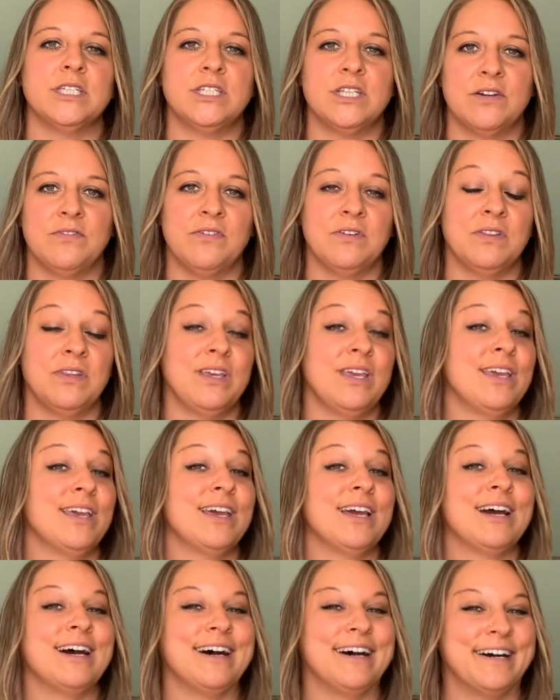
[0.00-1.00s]
differently
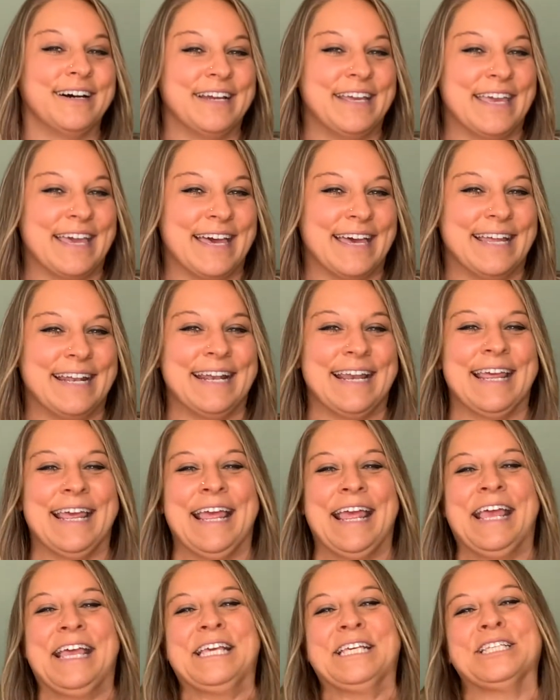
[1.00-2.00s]
again.
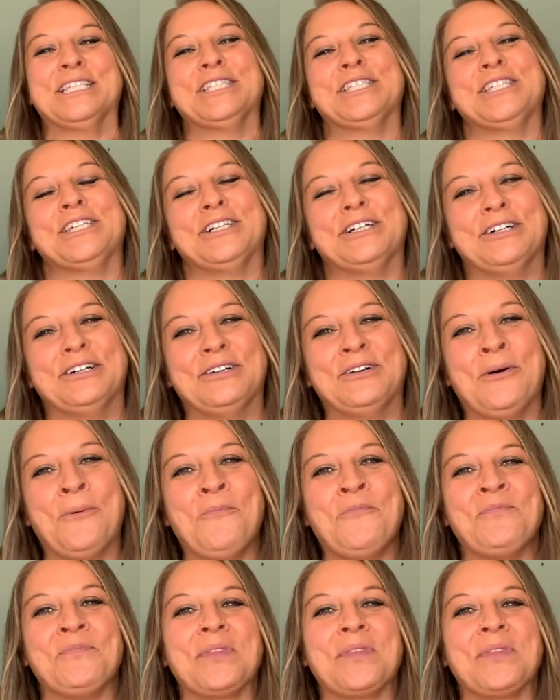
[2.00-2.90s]
So